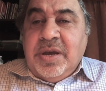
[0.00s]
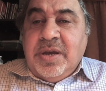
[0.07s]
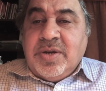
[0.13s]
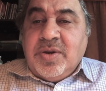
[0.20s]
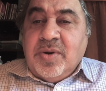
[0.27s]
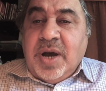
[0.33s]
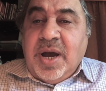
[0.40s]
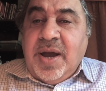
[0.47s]

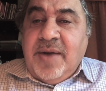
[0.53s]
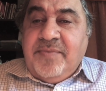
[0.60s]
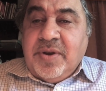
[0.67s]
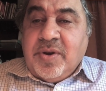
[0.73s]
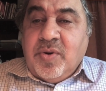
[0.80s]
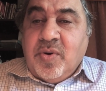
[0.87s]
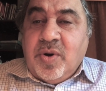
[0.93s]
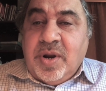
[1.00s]
So I've
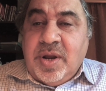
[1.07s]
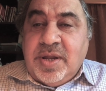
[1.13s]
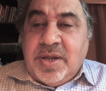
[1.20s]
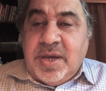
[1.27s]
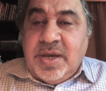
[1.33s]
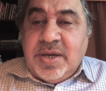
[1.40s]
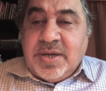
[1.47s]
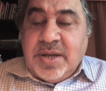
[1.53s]
recorded
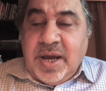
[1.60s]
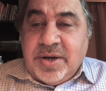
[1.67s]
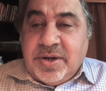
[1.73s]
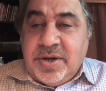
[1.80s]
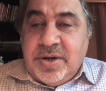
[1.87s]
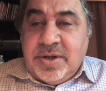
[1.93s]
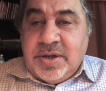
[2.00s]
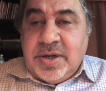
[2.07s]
these
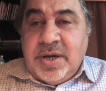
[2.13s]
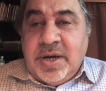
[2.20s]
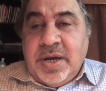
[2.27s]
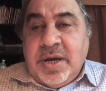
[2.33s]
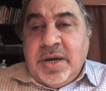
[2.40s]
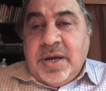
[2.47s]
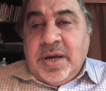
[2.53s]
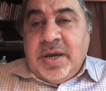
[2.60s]
lectures
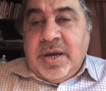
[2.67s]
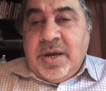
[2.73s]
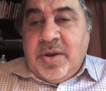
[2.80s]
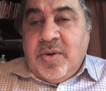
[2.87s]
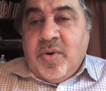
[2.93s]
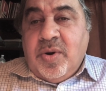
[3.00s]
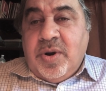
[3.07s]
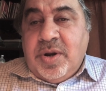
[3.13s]
in
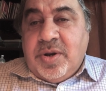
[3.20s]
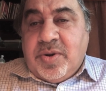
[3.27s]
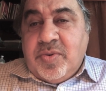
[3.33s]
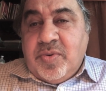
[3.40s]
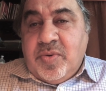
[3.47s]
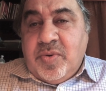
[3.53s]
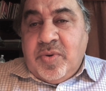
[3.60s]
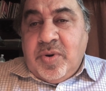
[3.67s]
order
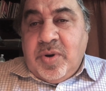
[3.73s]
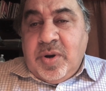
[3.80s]
to